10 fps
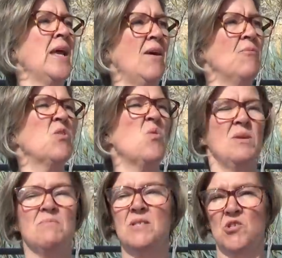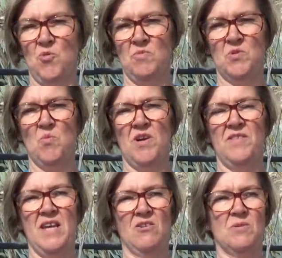And we call him Sir Thomas
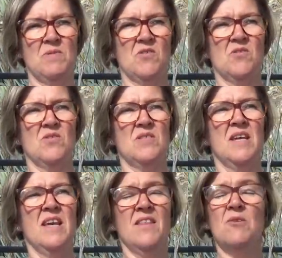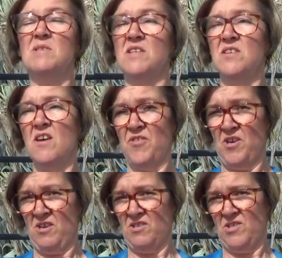Wyatt the Elder because there was
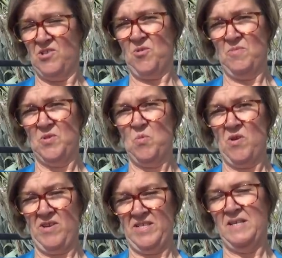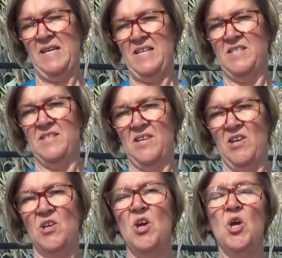another Sir Thomas Wyatt, his
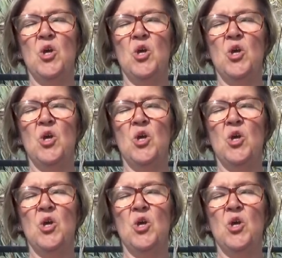son,